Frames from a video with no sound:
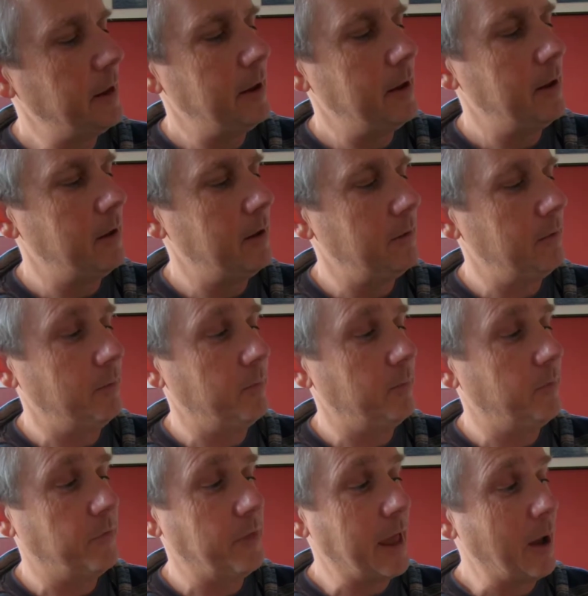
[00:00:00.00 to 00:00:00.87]

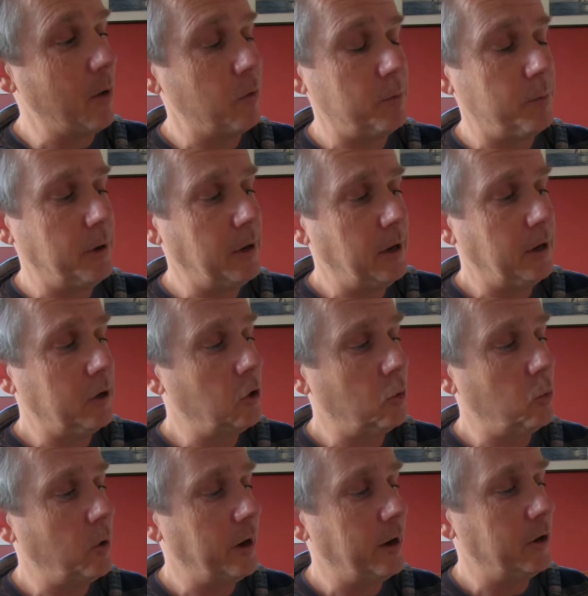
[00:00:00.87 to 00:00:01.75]
And that would be a
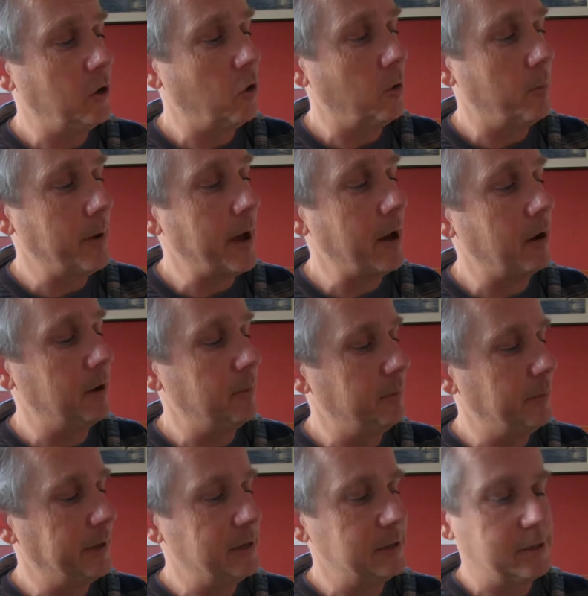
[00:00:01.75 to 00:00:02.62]
good way to go about
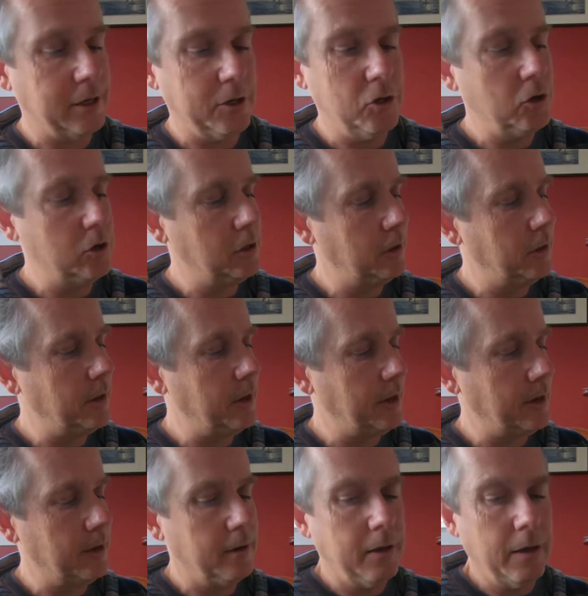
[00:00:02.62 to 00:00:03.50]
it, because then you could
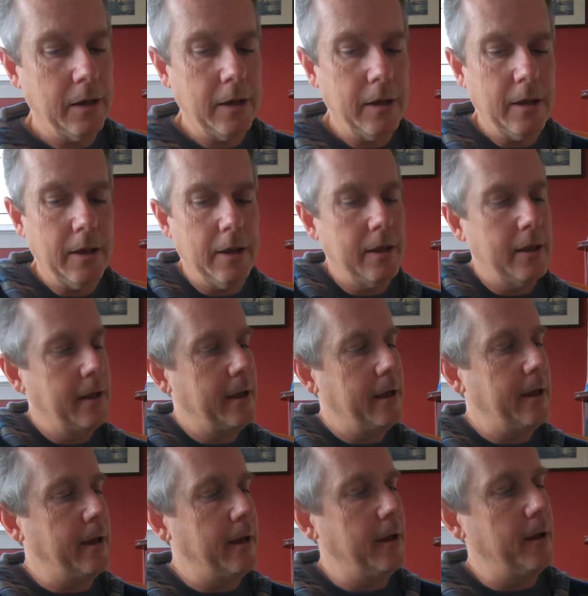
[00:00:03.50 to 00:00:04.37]
then
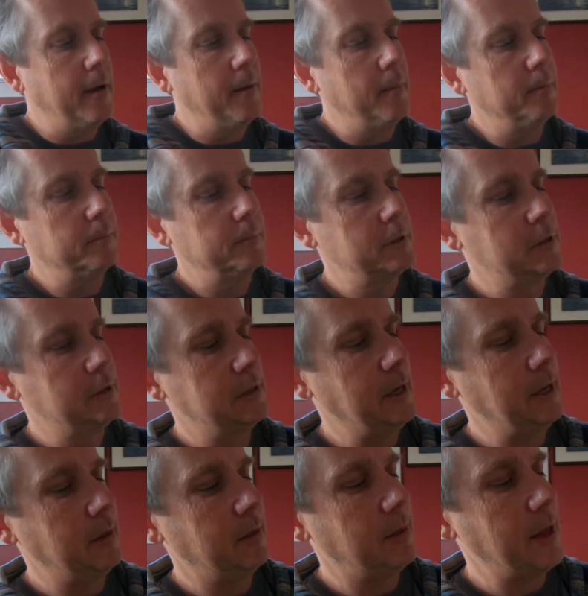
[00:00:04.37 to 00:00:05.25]

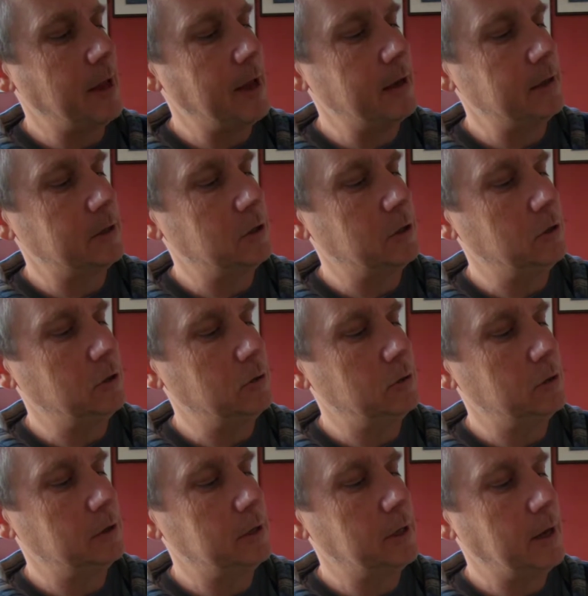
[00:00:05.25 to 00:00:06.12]
set that
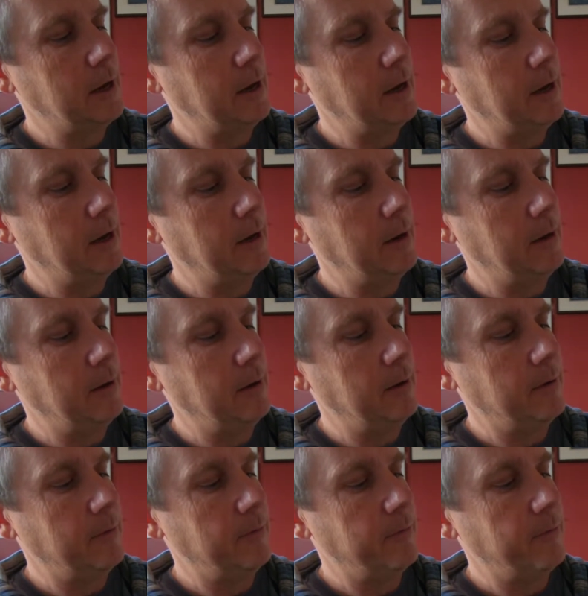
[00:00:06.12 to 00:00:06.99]
to,
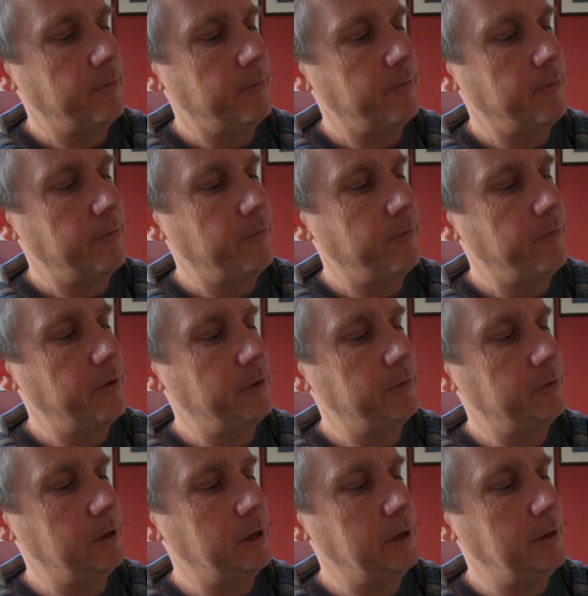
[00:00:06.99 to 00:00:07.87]
say,
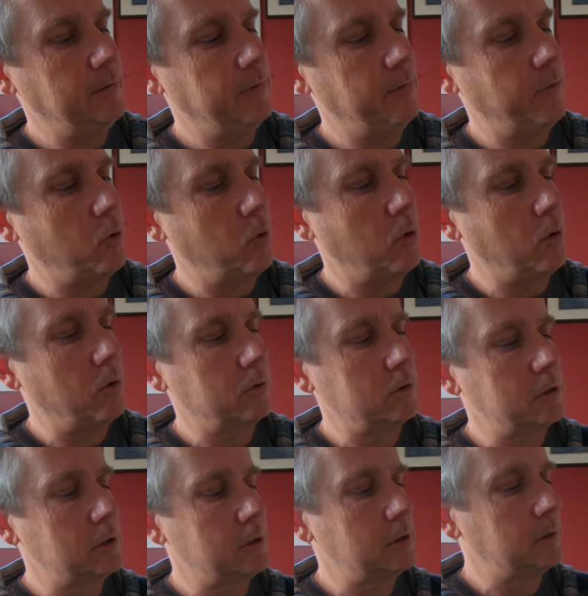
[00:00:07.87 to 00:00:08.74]
15
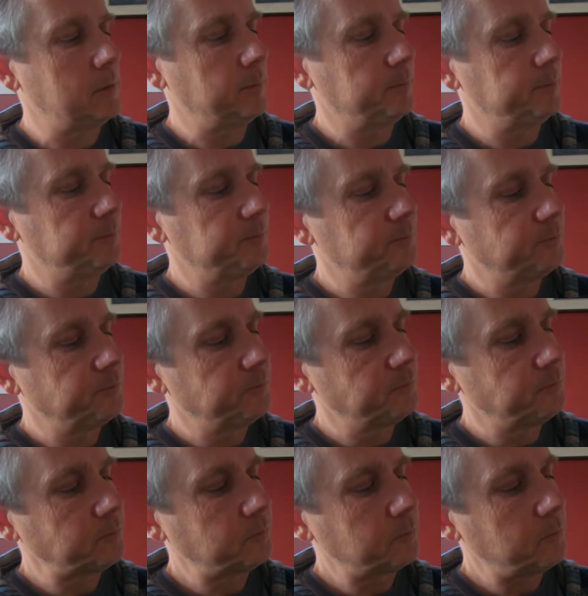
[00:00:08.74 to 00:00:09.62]
volts.
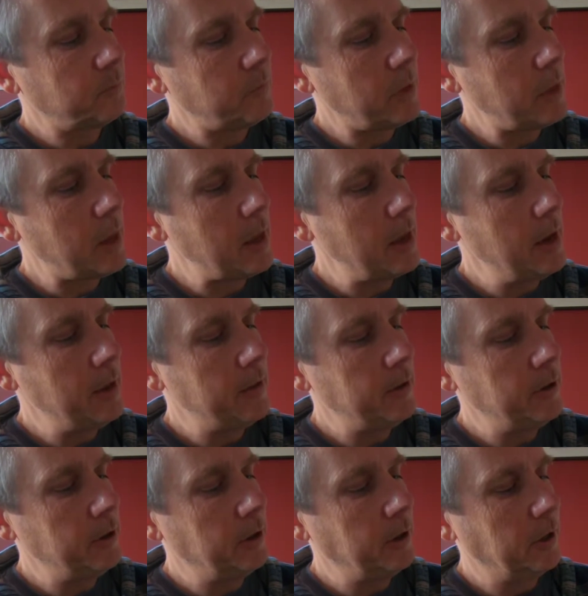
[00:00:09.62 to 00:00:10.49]
And
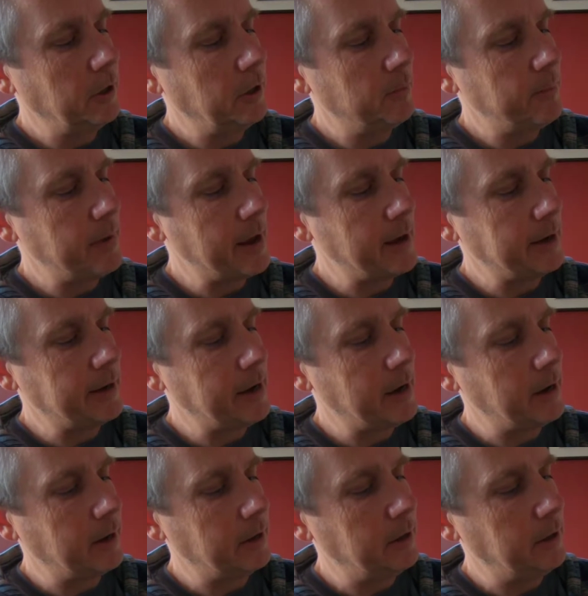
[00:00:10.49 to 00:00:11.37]
then you're going to back
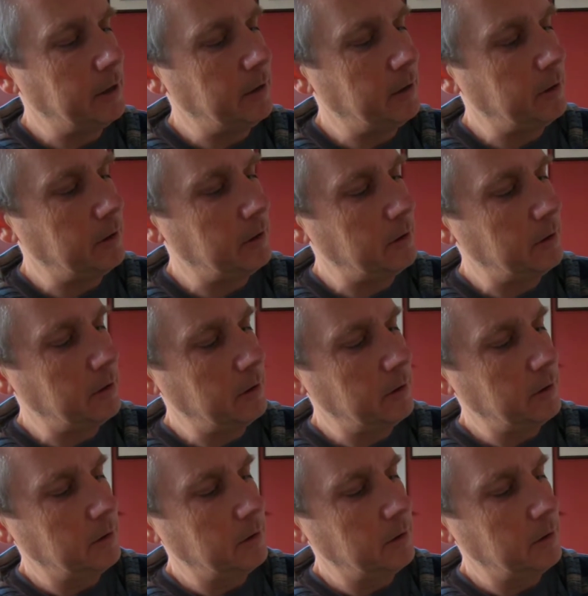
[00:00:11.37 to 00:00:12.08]
out of here,